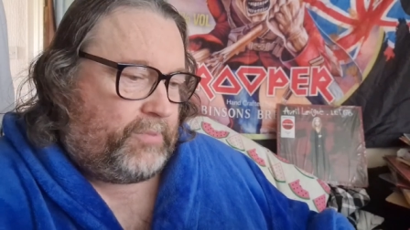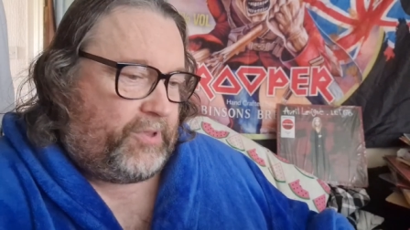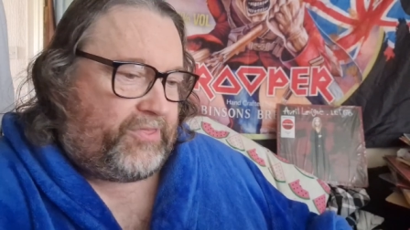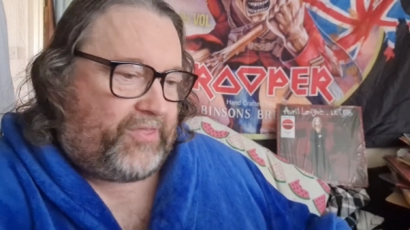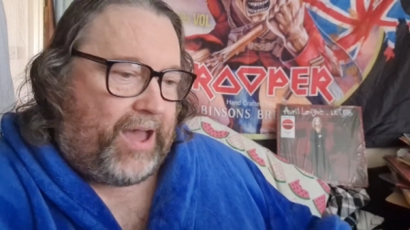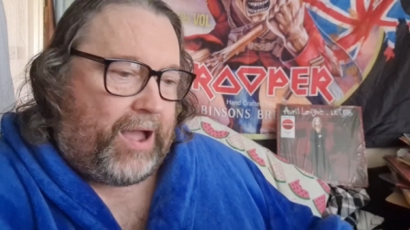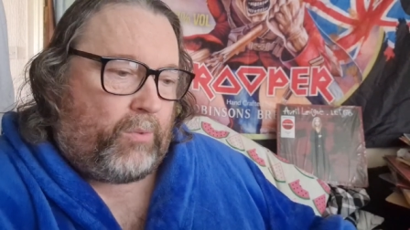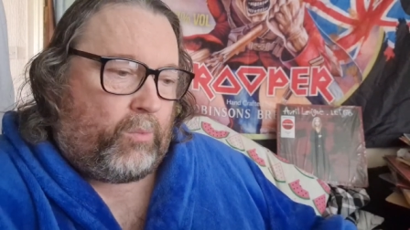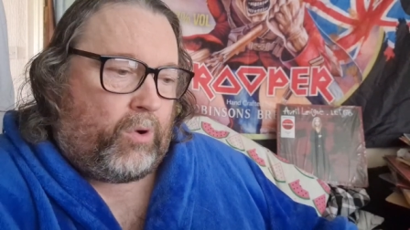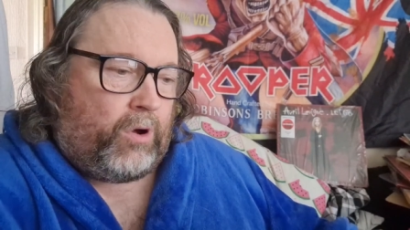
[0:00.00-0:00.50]

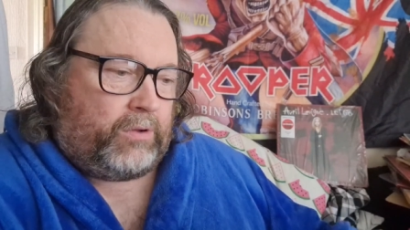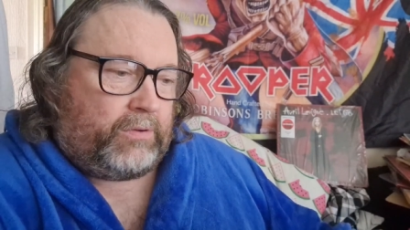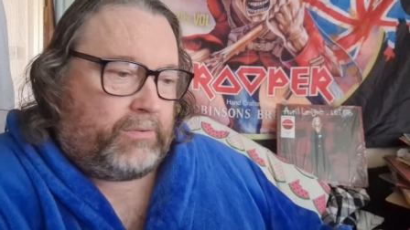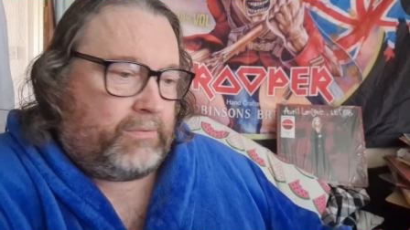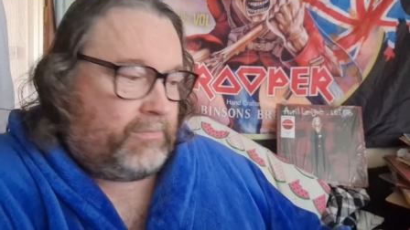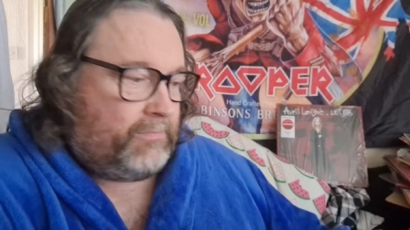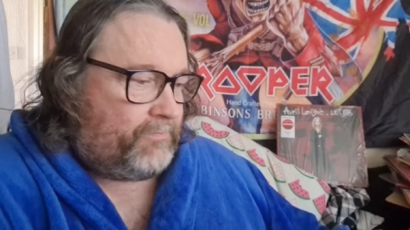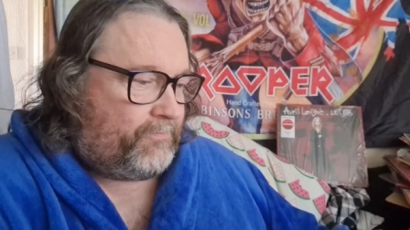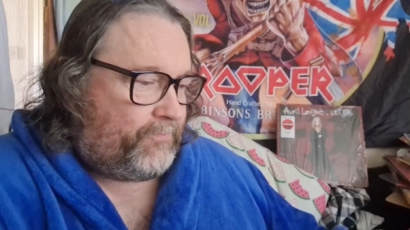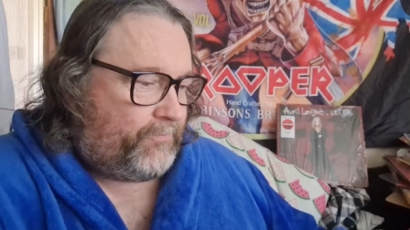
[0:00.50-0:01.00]
that one,
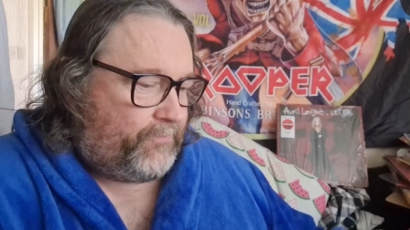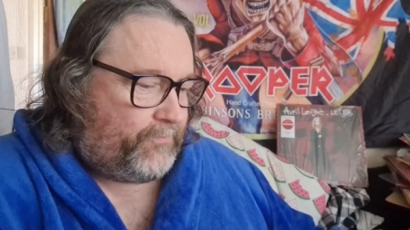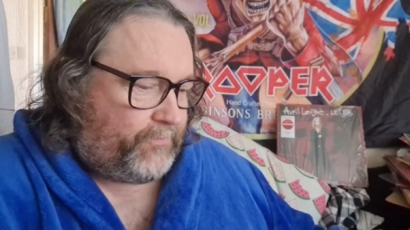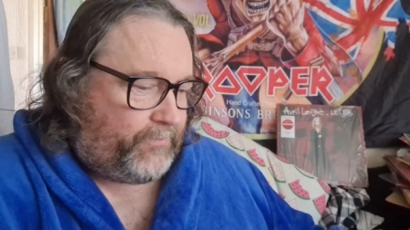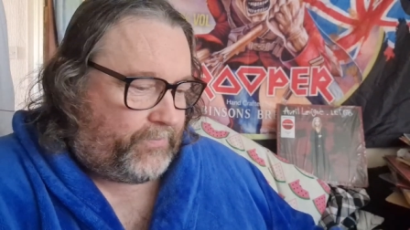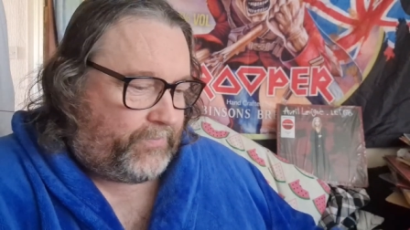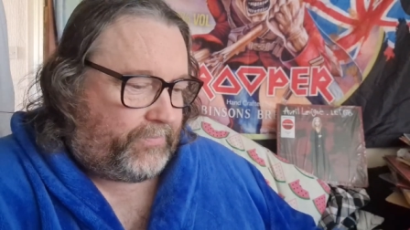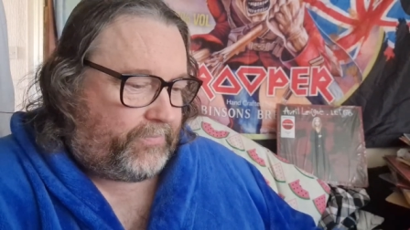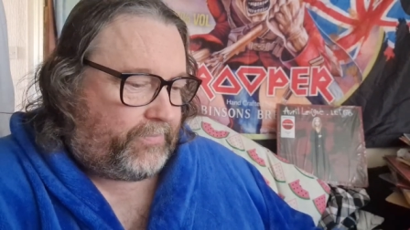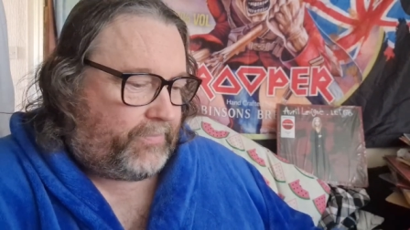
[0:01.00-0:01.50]

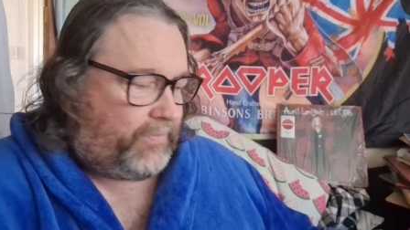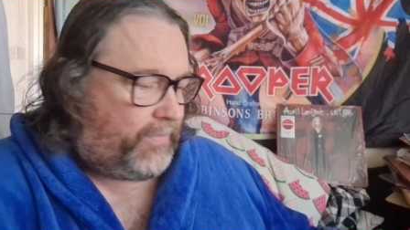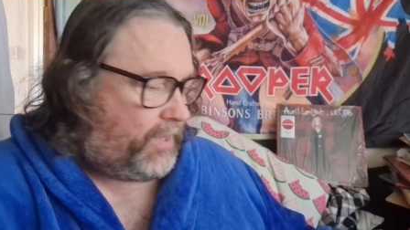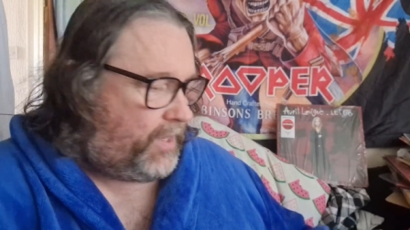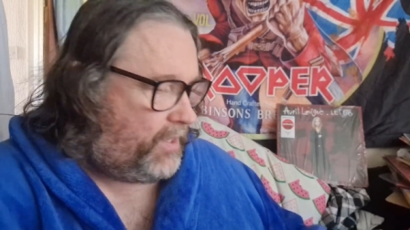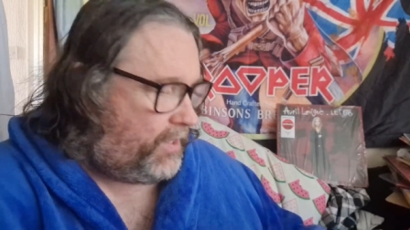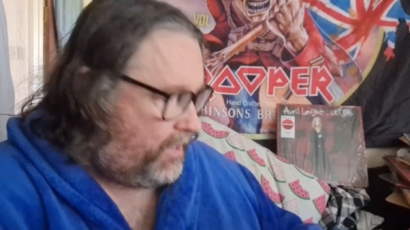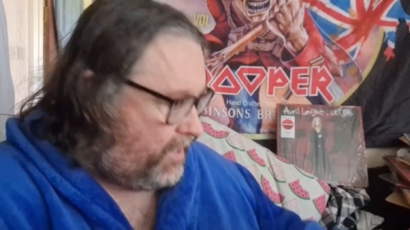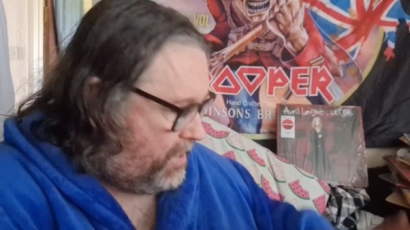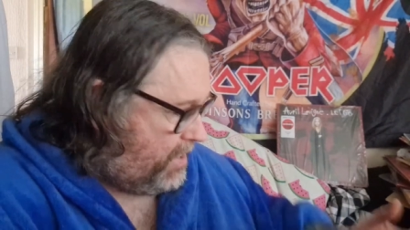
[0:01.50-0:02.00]

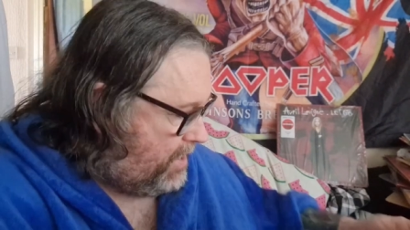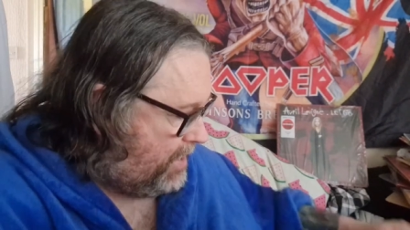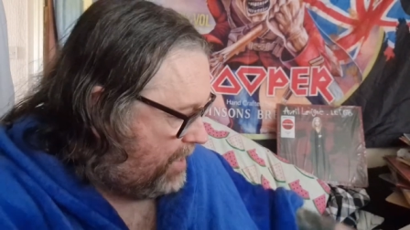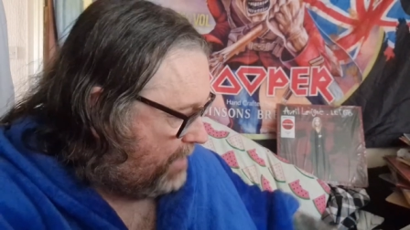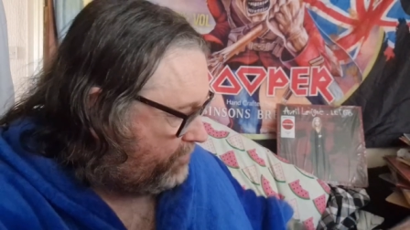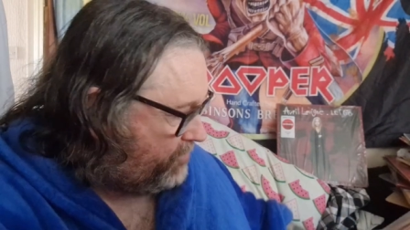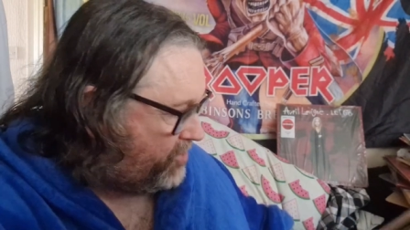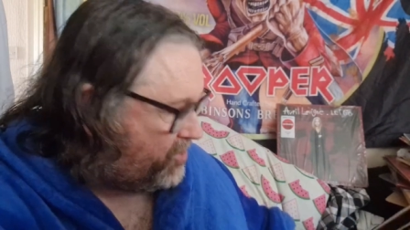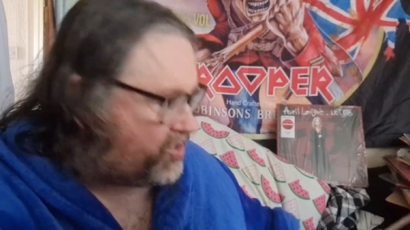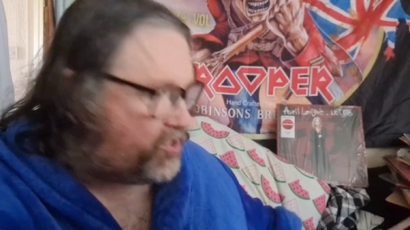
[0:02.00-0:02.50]

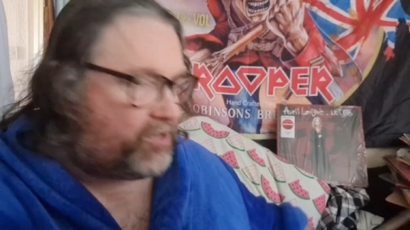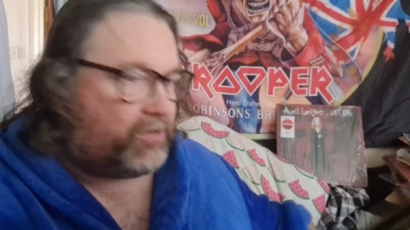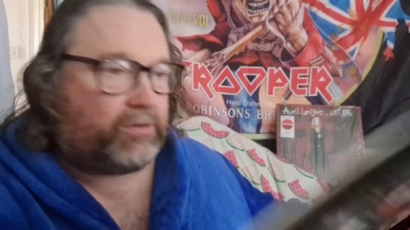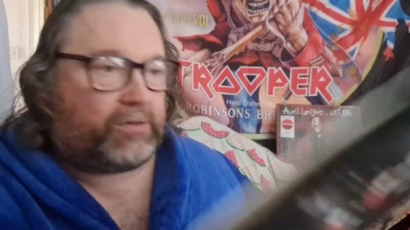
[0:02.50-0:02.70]
I'm just so